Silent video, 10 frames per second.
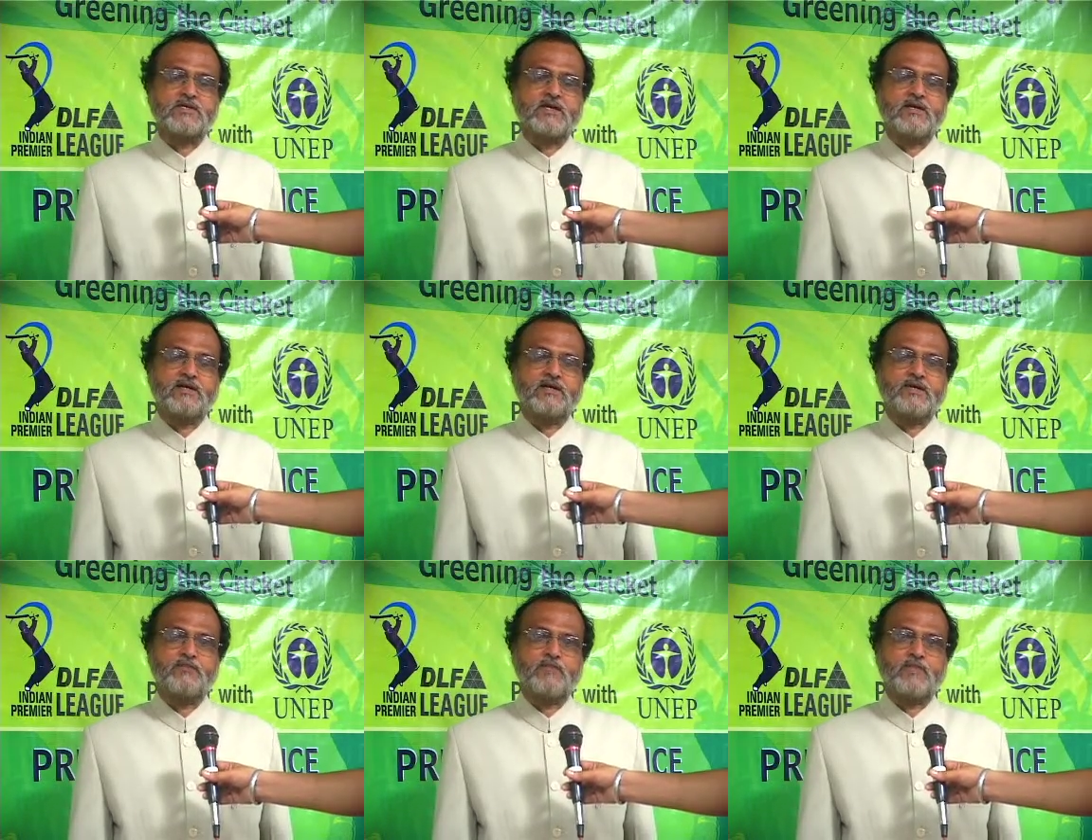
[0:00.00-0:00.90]

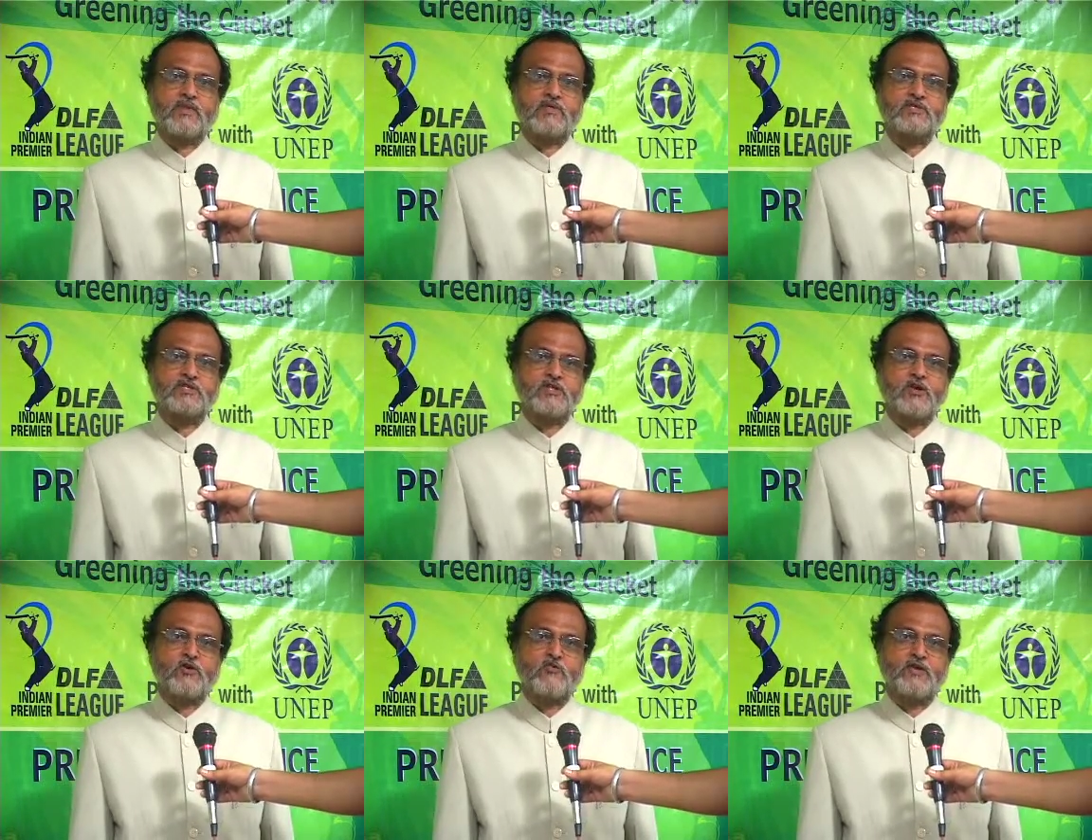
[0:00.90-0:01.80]
done such
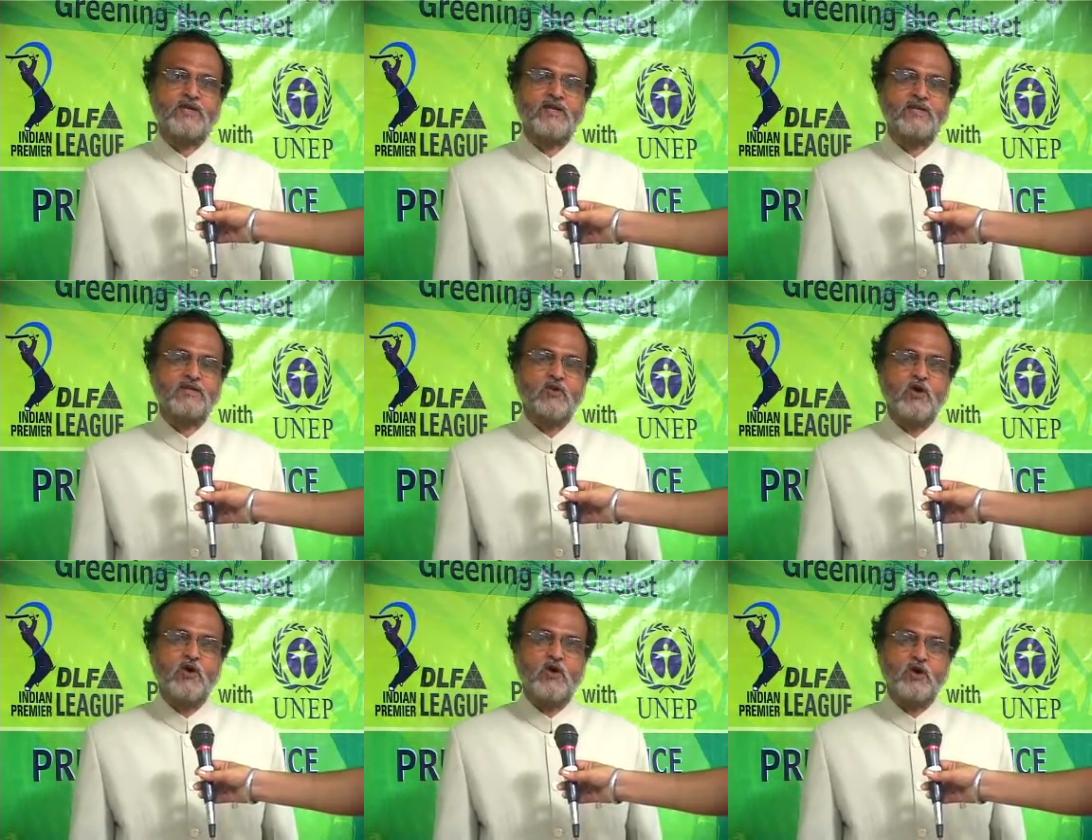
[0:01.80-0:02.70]
kind of greening the
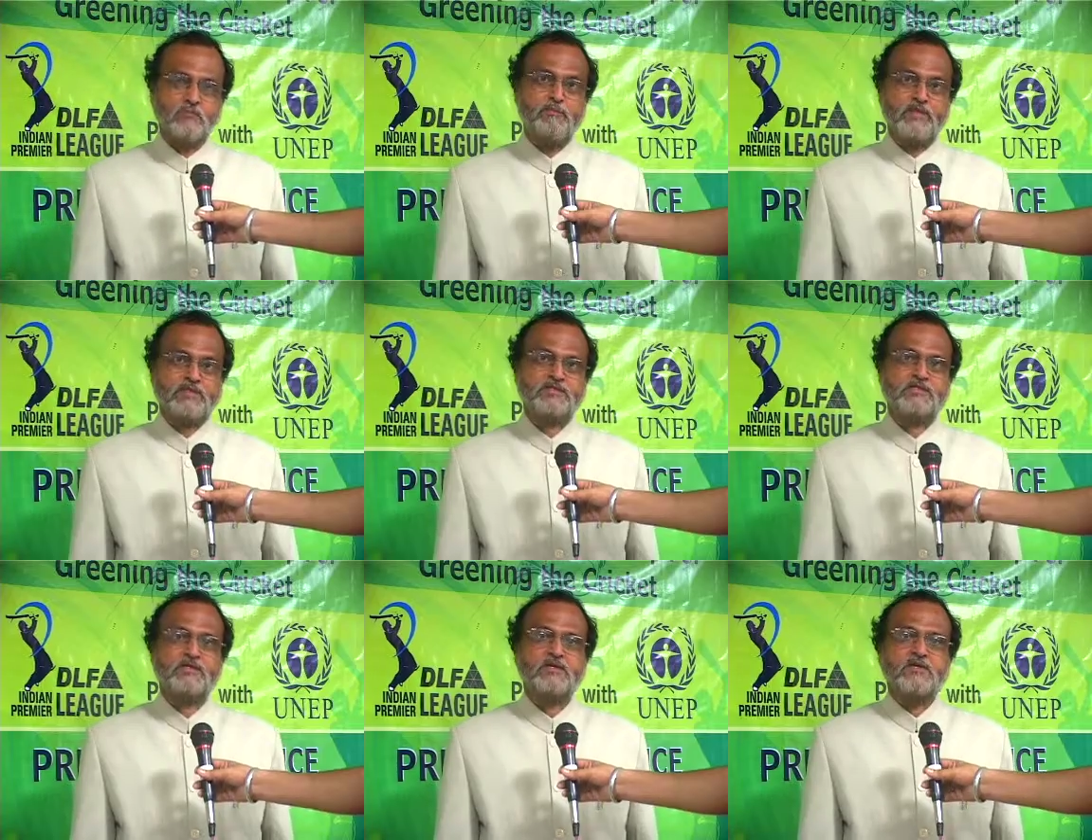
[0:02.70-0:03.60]

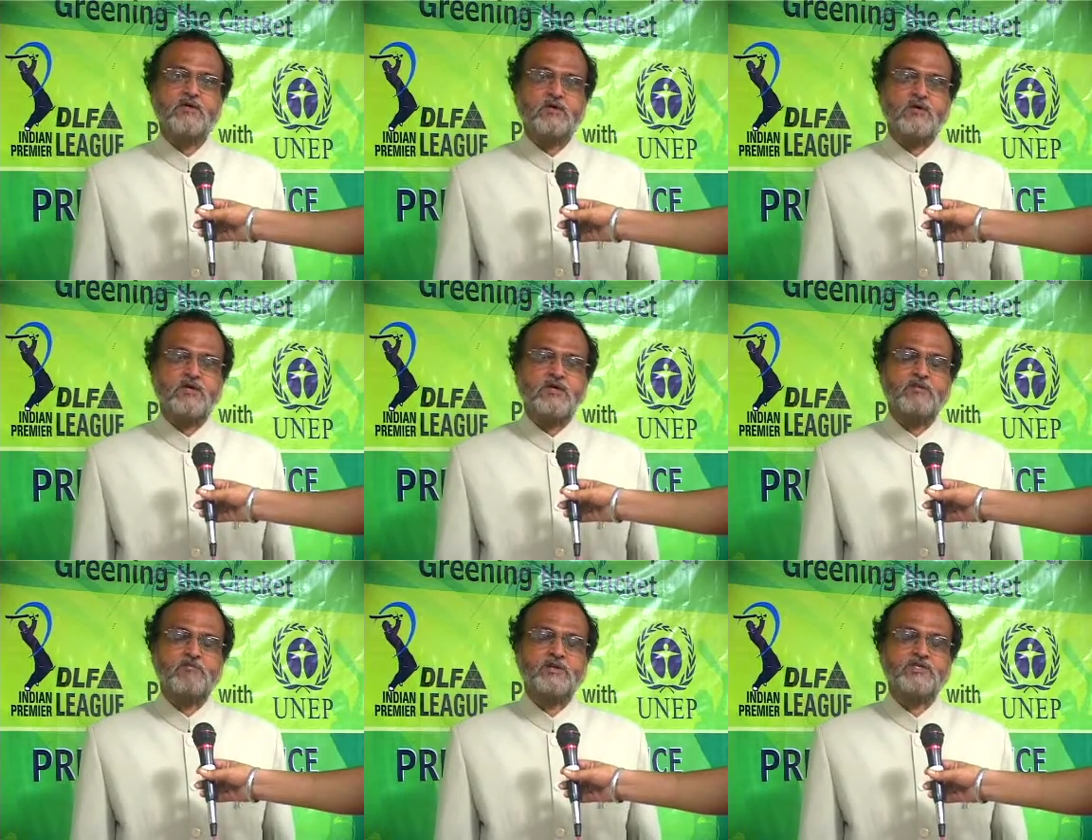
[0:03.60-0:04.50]
Olympics
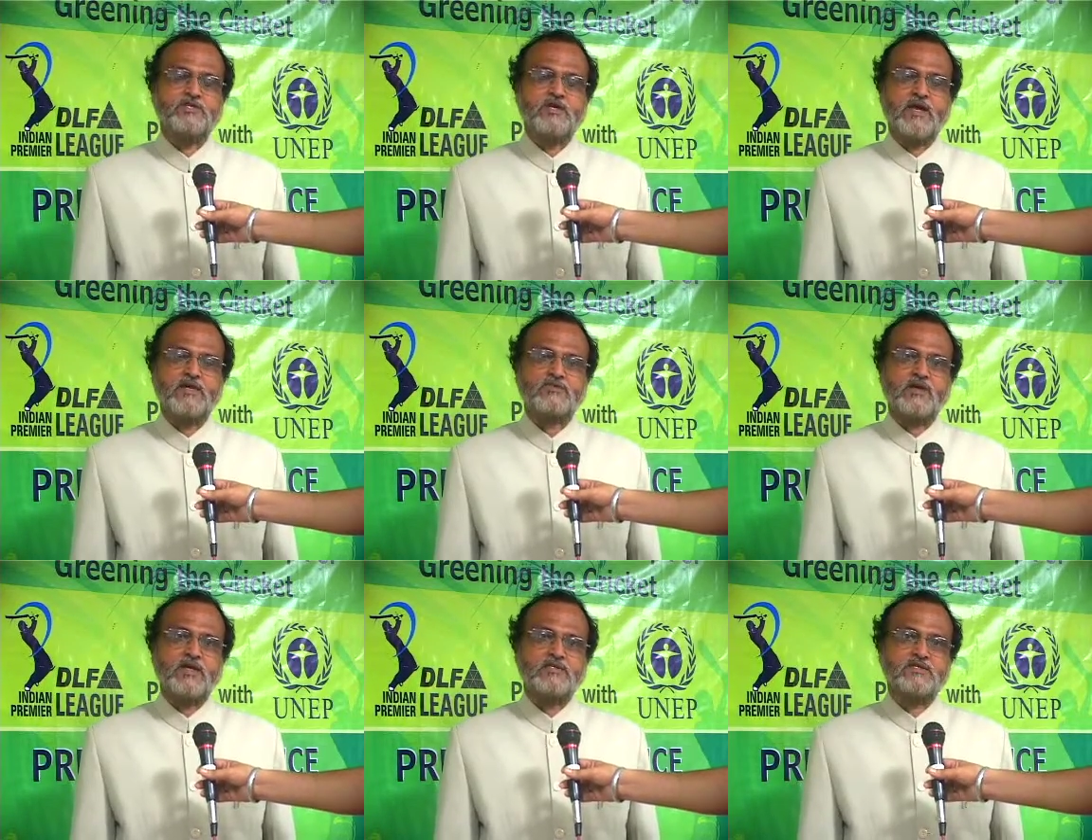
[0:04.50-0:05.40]
in Beijing as
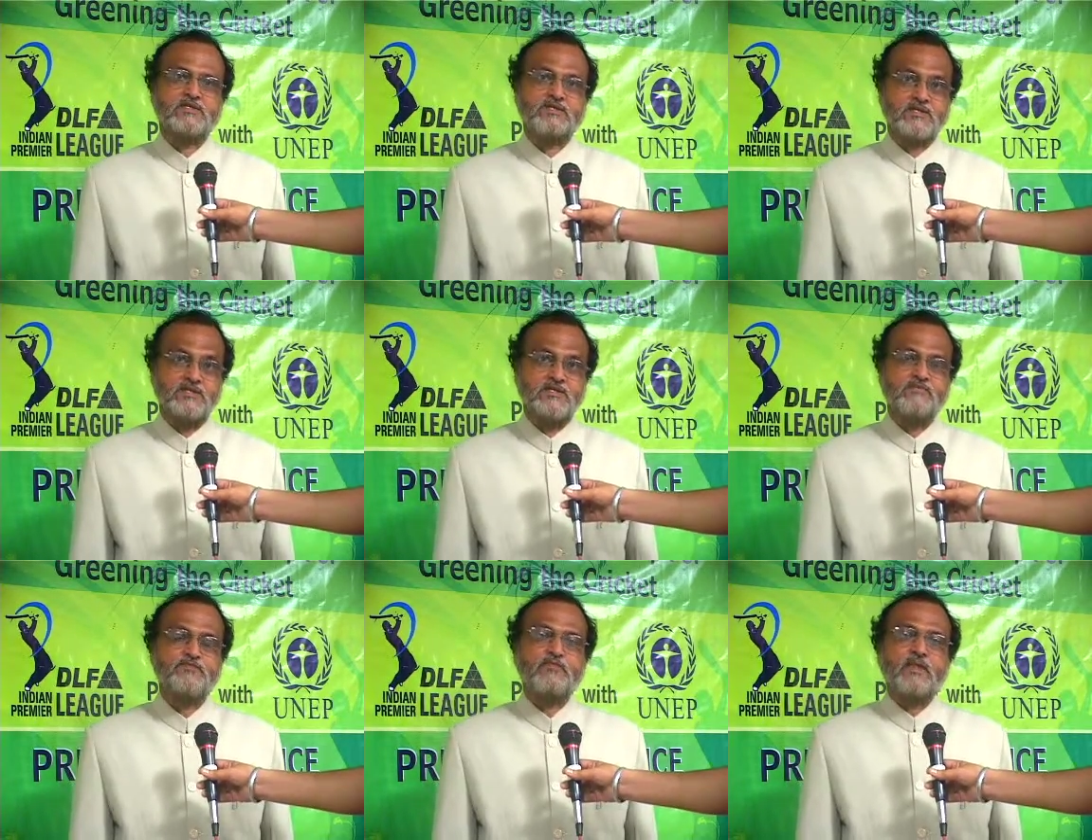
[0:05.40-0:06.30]
well as in Sydney,